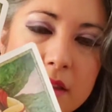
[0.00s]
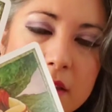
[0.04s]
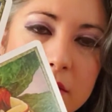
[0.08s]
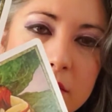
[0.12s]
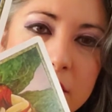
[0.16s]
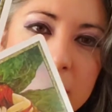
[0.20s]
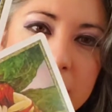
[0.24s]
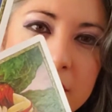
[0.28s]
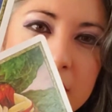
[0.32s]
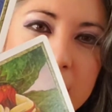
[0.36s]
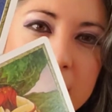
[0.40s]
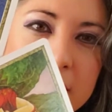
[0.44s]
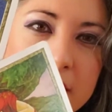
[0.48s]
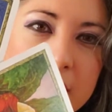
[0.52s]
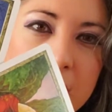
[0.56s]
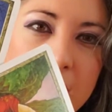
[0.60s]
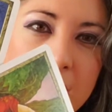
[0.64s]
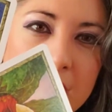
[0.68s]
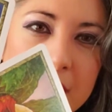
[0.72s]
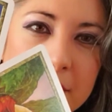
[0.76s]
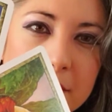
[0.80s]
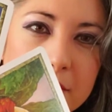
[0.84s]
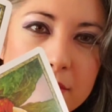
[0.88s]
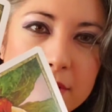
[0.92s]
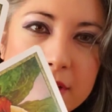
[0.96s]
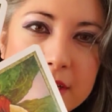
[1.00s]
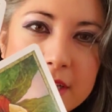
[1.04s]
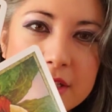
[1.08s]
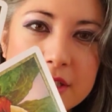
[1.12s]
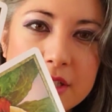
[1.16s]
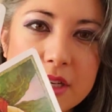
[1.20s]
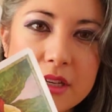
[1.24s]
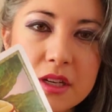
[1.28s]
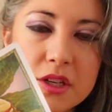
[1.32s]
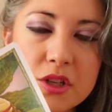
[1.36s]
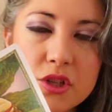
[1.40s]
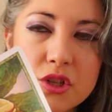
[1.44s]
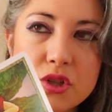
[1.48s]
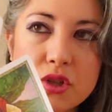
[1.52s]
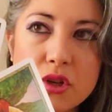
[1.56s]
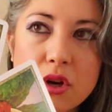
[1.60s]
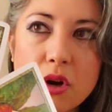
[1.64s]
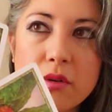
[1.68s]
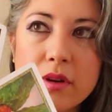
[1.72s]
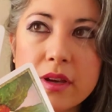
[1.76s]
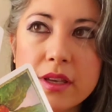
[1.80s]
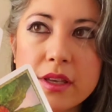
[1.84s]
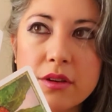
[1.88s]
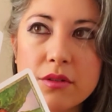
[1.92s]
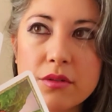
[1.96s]
We've got the High Priest and he's
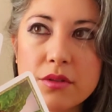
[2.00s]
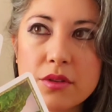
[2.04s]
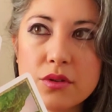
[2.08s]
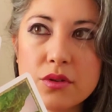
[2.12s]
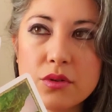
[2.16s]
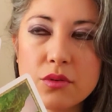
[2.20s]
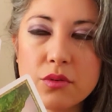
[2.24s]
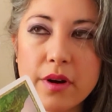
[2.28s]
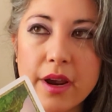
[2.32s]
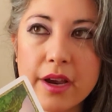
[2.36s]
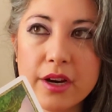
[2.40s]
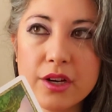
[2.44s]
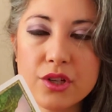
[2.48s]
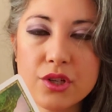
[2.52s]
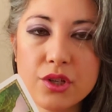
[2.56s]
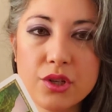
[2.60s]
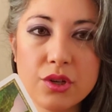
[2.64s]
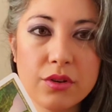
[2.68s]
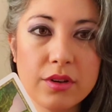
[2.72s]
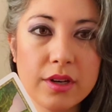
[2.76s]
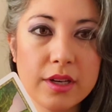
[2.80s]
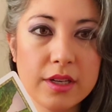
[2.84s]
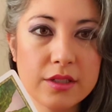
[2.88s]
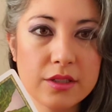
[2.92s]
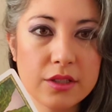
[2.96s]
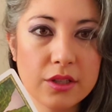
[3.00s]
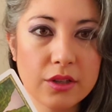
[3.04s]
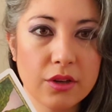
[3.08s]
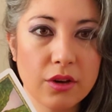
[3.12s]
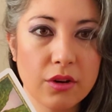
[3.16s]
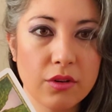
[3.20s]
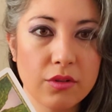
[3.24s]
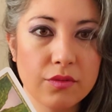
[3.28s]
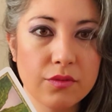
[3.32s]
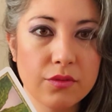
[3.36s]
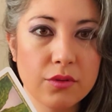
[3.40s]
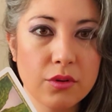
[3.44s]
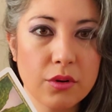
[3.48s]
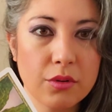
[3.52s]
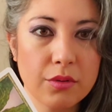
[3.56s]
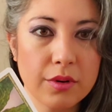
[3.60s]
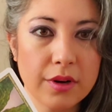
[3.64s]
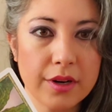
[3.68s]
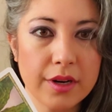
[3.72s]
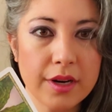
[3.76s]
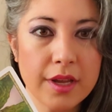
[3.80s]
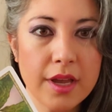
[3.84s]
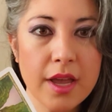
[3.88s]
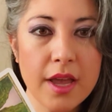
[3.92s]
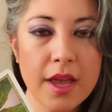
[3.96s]
showing you the direction you need to go
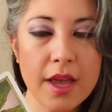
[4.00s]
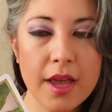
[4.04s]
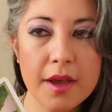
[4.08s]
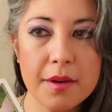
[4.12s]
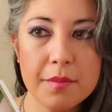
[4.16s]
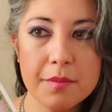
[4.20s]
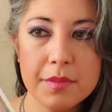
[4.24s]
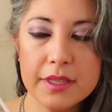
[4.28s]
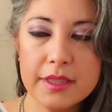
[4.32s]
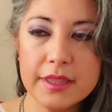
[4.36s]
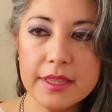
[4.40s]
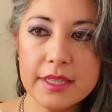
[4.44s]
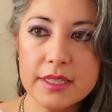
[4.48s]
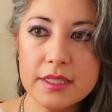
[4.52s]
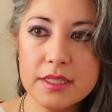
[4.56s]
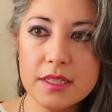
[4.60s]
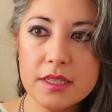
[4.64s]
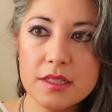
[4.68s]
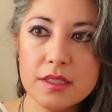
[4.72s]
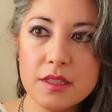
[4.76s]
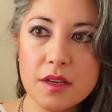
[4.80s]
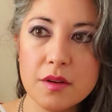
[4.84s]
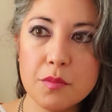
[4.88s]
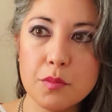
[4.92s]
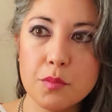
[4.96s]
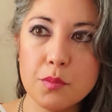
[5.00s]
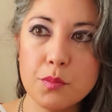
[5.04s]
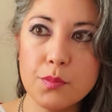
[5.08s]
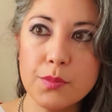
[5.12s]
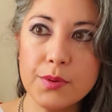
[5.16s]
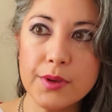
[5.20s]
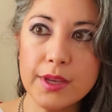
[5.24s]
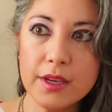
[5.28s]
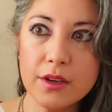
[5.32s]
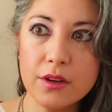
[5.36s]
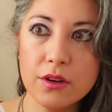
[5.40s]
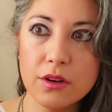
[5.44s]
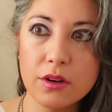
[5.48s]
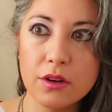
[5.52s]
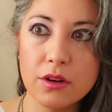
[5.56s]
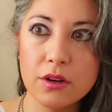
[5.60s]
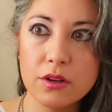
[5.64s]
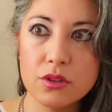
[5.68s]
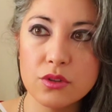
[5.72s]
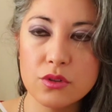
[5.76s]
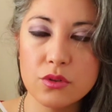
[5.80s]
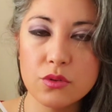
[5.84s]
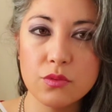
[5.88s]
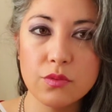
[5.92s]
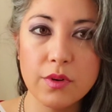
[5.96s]
forward. But this is a bigger
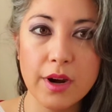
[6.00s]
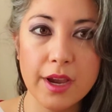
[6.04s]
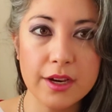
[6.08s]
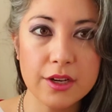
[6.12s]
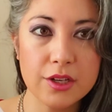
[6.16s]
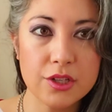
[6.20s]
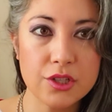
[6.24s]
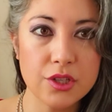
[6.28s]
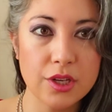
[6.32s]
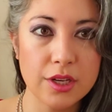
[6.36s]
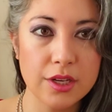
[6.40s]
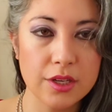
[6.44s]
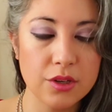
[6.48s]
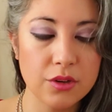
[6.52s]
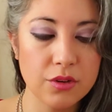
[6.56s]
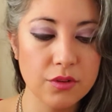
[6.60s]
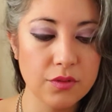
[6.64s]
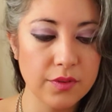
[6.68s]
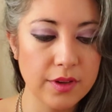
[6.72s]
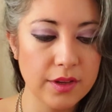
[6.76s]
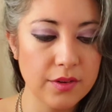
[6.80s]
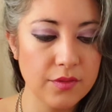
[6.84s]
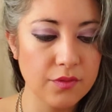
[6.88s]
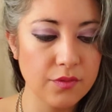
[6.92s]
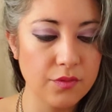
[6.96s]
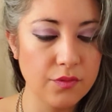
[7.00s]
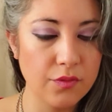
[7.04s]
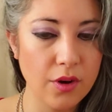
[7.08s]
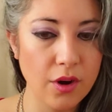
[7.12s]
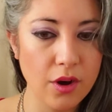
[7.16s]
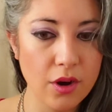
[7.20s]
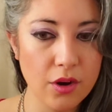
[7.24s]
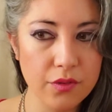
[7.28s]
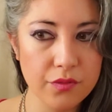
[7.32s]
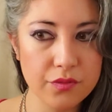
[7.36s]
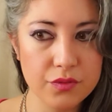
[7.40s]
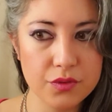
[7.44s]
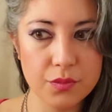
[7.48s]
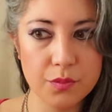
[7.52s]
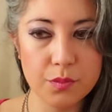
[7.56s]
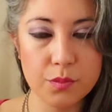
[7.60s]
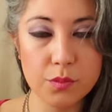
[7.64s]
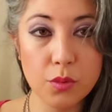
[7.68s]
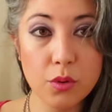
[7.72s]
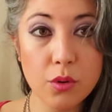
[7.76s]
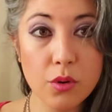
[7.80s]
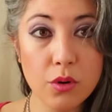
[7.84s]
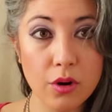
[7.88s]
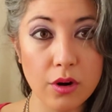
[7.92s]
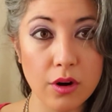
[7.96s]
direction. You've involved
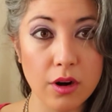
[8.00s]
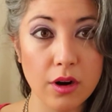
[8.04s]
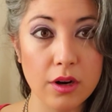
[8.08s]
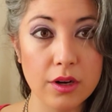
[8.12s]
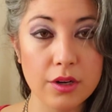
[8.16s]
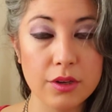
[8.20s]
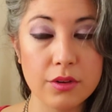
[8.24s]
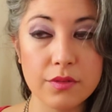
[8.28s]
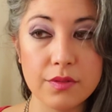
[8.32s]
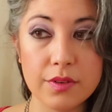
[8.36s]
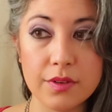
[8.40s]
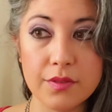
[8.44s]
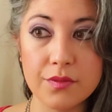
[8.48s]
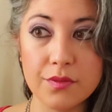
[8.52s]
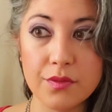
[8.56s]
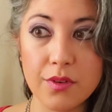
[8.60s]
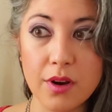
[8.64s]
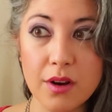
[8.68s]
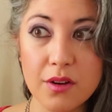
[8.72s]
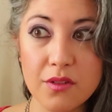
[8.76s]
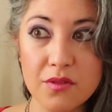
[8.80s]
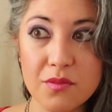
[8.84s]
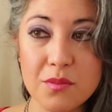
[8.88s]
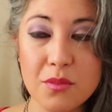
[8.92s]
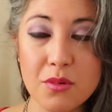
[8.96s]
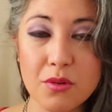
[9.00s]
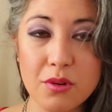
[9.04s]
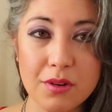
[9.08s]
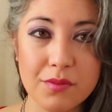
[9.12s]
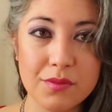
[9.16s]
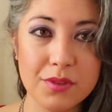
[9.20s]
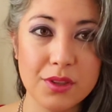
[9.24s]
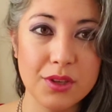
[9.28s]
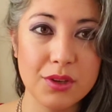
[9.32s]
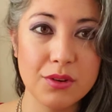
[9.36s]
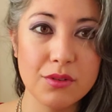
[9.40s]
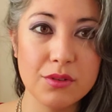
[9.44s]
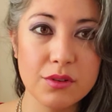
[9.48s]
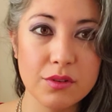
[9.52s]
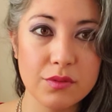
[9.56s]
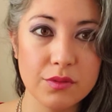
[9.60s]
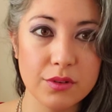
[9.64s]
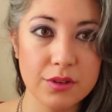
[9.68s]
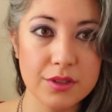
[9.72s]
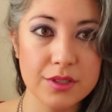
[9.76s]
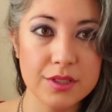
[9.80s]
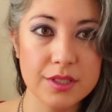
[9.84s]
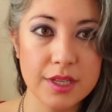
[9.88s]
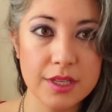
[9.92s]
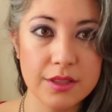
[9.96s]
more. You've involved more of the
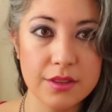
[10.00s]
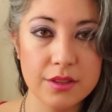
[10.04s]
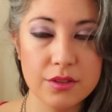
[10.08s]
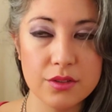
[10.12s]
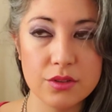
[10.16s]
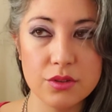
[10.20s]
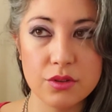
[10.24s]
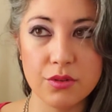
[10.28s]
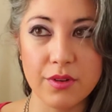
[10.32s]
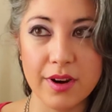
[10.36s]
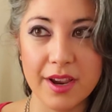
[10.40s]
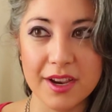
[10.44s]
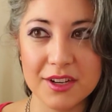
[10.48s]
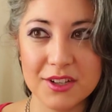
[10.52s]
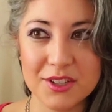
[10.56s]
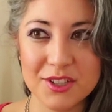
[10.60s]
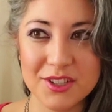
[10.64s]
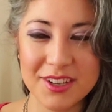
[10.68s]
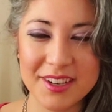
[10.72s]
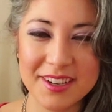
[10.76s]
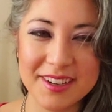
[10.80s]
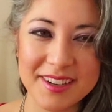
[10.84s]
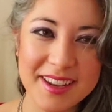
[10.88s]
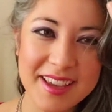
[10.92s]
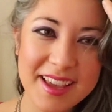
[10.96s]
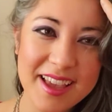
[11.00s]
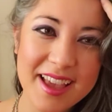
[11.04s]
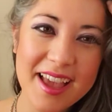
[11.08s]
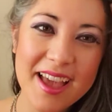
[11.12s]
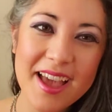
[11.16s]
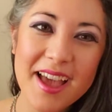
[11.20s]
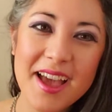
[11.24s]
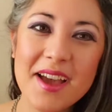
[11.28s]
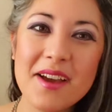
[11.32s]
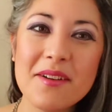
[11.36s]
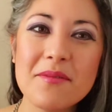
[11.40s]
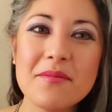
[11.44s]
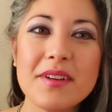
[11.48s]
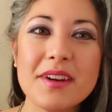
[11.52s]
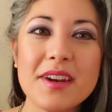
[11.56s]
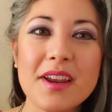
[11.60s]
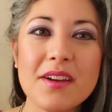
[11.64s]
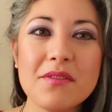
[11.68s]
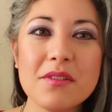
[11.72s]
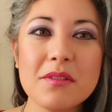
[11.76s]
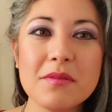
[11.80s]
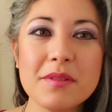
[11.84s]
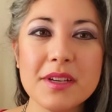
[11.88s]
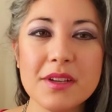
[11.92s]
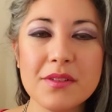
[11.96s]
universe in this direction. And
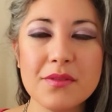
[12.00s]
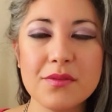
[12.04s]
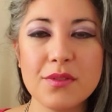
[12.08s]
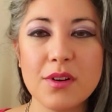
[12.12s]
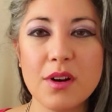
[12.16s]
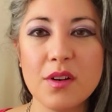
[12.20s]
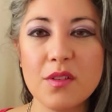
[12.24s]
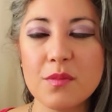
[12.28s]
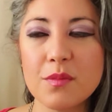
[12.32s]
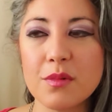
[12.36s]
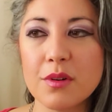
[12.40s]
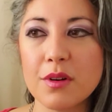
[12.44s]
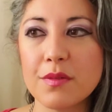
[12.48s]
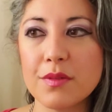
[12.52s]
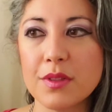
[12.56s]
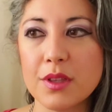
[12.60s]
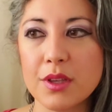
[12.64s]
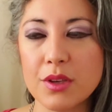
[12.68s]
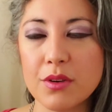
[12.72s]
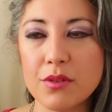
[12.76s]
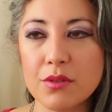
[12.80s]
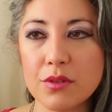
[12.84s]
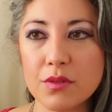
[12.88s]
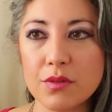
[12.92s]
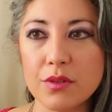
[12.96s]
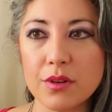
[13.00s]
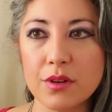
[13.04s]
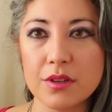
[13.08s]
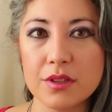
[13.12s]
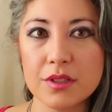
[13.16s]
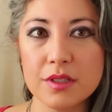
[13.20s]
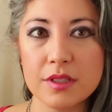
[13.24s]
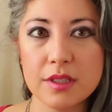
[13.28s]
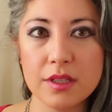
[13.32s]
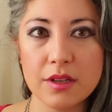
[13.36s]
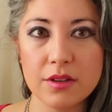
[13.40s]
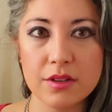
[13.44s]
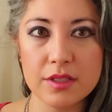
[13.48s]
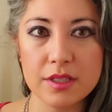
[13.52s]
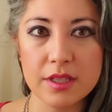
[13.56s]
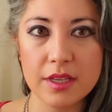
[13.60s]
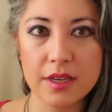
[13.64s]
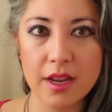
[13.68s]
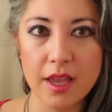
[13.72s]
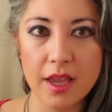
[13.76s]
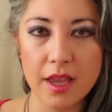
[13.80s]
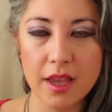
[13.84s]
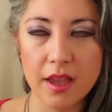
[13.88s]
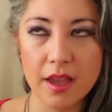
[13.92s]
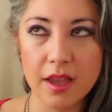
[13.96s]
whenever we involve more of the universe, there's
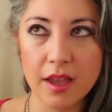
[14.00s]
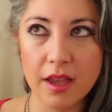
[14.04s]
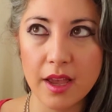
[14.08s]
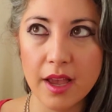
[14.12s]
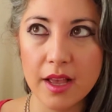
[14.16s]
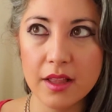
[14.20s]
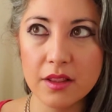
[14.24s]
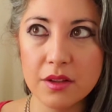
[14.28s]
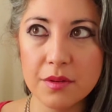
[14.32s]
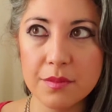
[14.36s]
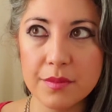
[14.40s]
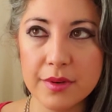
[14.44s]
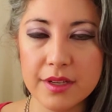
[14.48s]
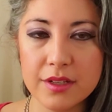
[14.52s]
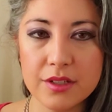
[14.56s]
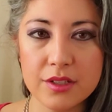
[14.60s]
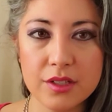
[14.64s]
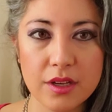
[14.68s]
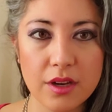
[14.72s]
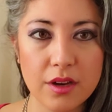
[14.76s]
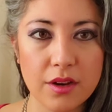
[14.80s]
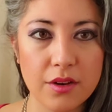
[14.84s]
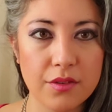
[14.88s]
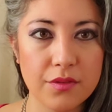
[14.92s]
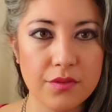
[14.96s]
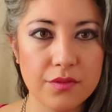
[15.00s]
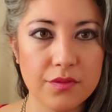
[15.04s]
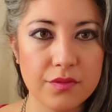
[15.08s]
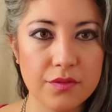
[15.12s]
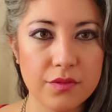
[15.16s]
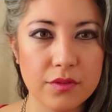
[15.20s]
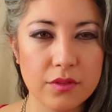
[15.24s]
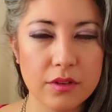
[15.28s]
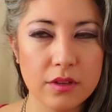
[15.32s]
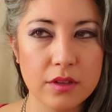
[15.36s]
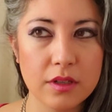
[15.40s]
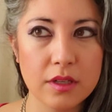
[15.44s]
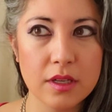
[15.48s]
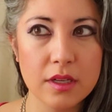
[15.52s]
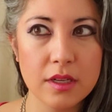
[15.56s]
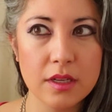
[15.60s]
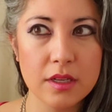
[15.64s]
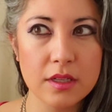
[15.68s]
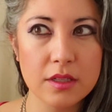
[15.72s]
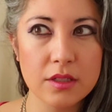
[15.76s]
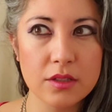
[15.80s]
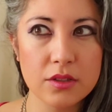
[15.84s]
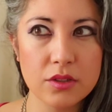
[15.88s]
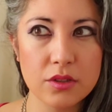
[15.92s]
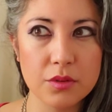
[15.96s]
an element of
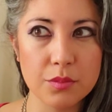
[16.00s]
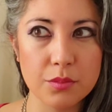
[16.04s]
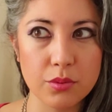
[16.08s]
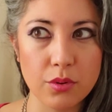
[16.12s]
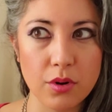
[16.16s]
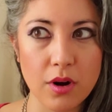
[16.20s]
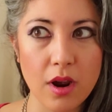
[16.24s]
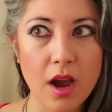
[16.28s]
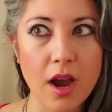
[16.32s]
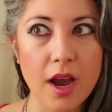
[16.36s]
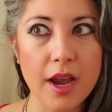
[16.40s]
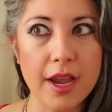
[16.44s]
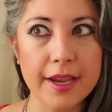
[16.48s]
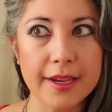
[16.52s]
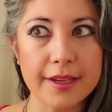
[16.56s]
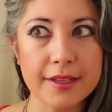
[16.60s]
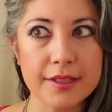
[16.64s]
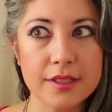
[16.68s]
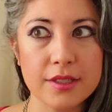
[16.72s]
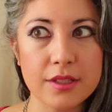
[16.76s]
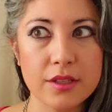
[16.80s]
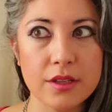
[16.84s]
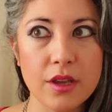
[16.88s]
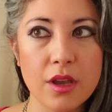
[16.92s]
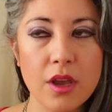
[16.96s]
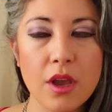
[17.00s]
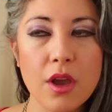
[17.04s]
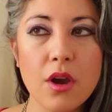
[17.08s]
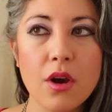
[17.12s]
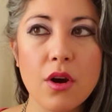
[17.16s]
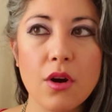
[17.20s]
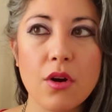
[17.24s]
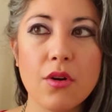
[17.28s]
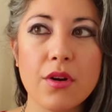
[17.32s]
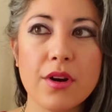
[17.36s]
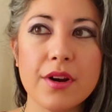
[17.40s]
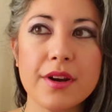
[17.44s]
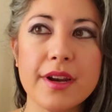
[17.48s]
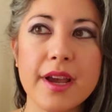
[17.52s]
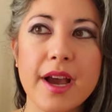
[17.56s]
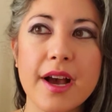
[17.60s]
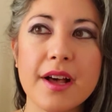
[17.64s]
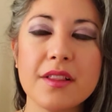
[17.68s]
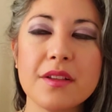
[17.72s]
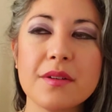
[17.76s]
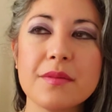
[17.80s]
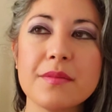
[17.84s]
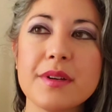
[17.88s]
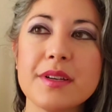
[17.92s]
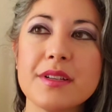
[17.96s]
surprise or an
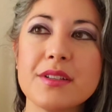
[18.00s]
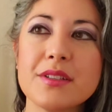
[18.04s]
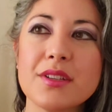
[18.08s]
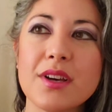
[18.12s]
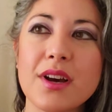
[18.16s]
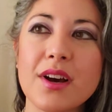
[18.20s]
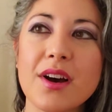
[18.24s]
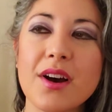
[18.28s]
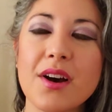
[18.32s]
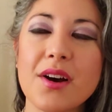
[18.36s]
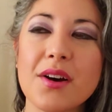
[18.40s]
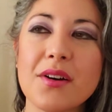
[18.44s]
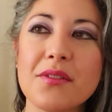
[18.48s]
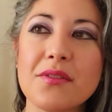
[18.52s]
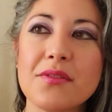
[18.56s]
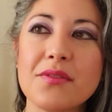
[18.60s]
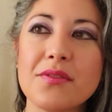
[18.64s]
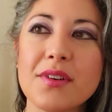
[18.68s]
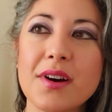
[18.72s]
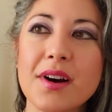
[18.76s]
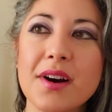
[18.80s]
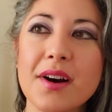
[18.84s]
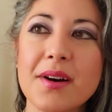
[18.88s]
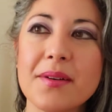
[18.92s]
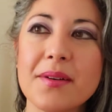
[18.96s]
element of